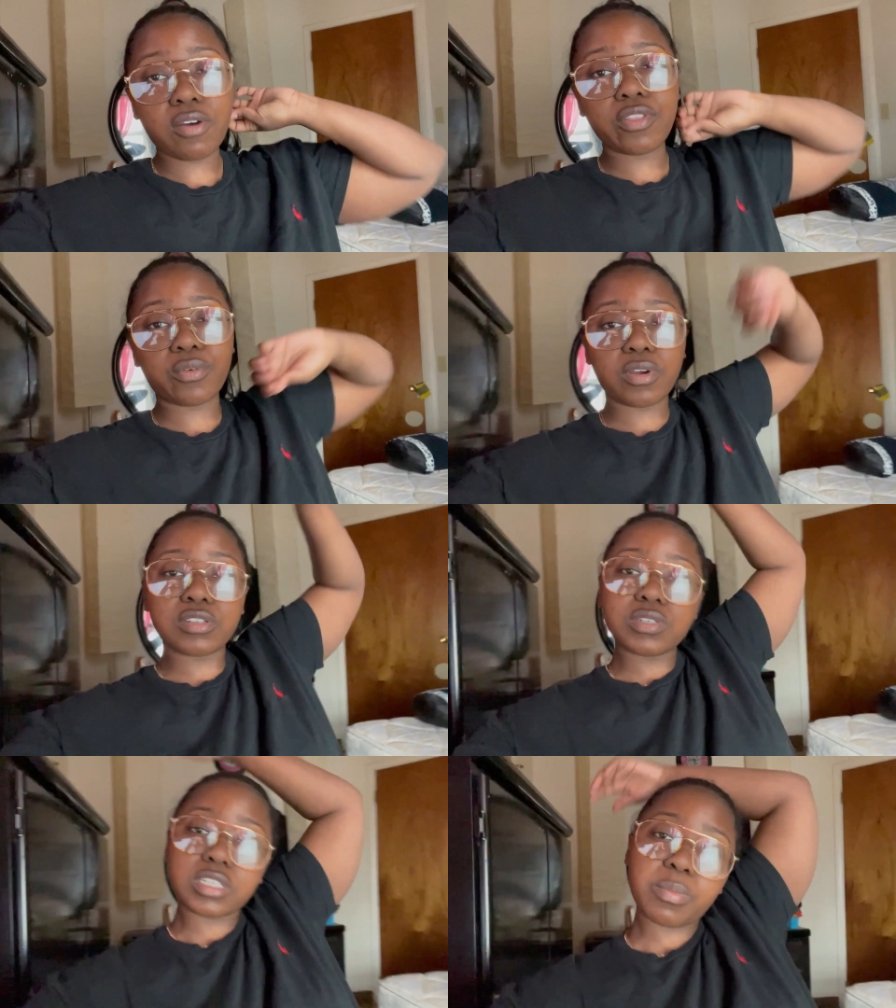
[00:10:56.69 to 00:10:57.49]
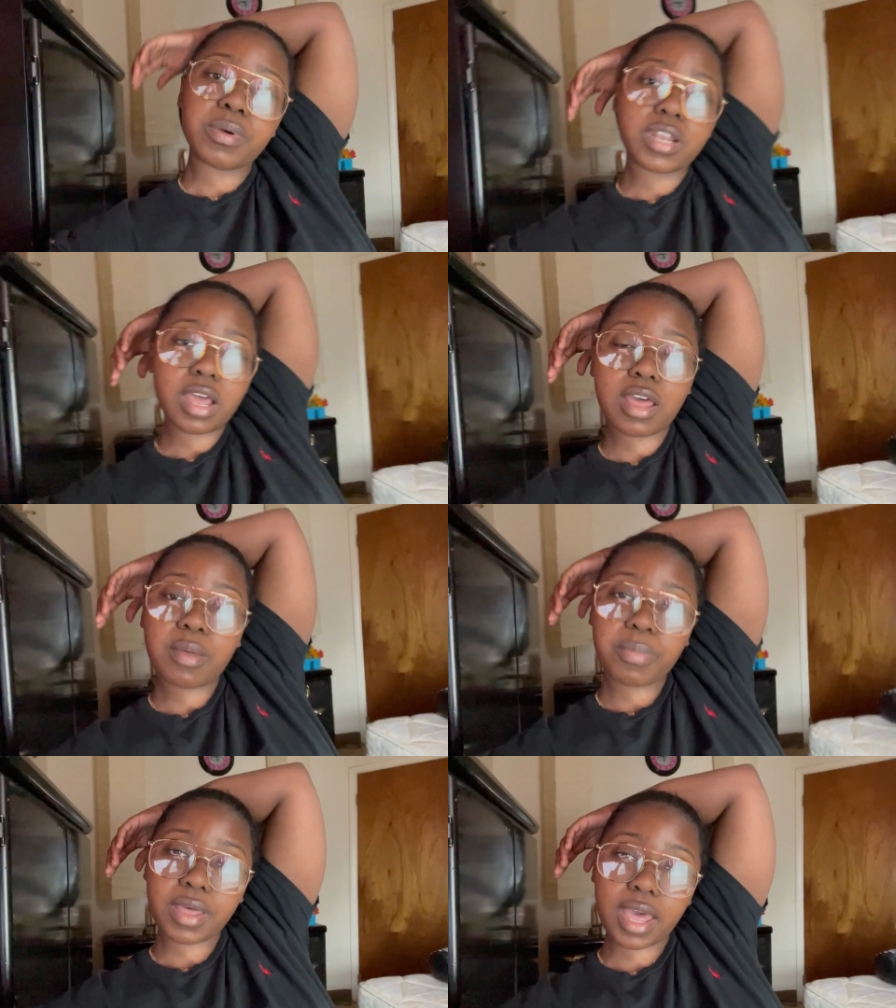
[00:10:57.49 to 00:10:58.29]
The groceries are put
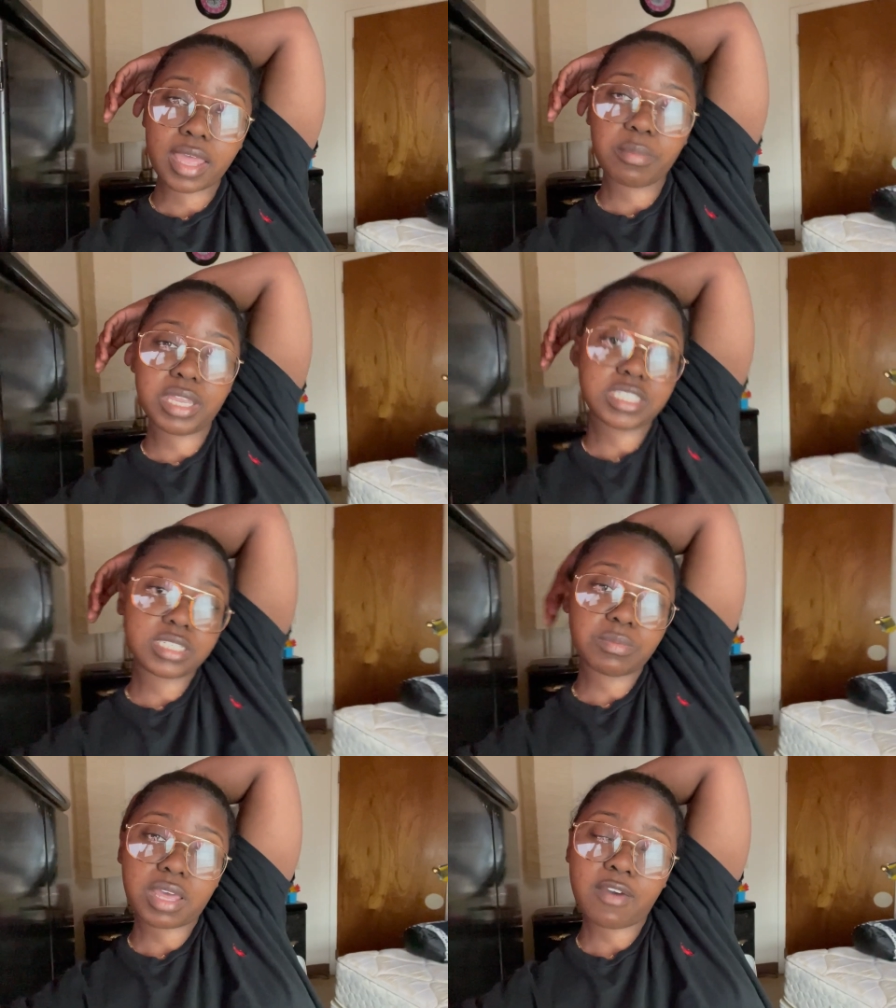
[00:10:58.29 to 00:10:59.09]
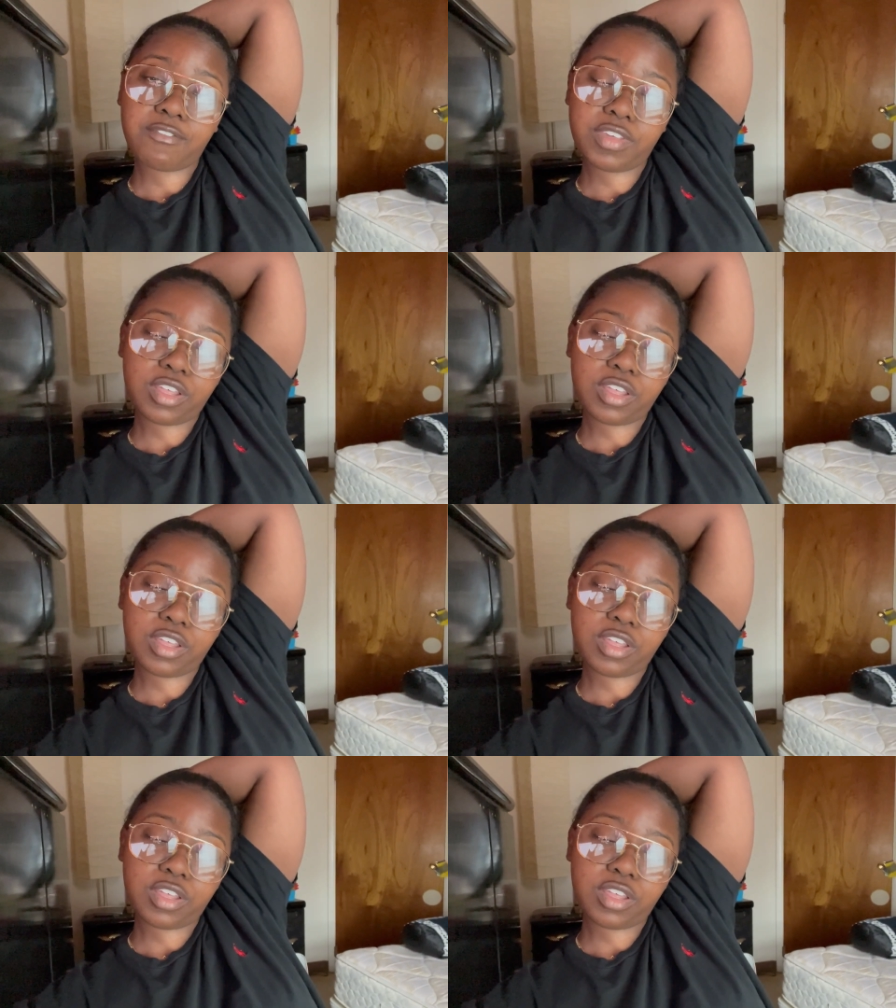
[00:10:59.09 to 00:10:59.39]
up. I am in some comfy